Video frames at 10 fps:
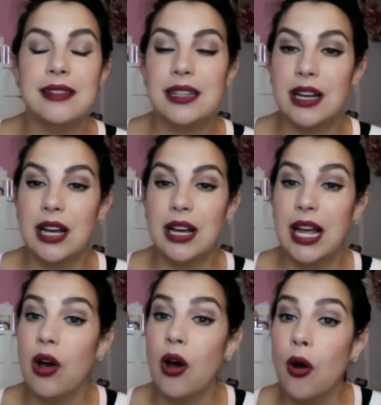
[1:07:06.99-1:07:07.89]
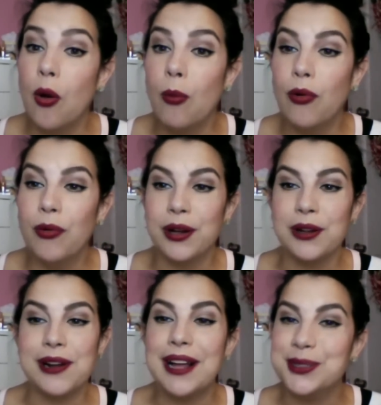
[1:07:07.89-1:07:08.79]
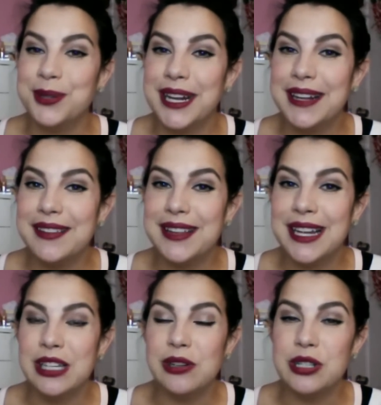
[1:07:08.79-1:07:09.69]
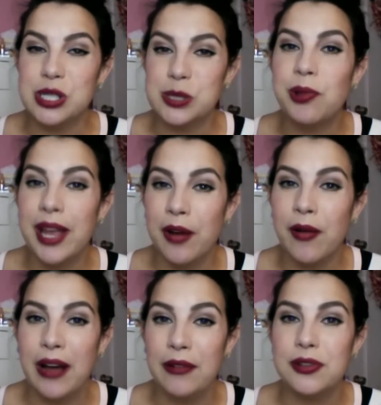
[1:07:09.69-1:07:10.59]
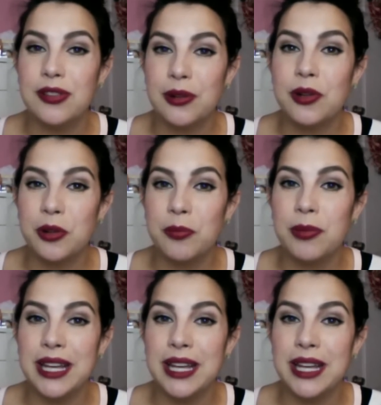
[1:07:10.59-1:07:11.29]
at home where you're not doing anything and you can just play around with it a little bit,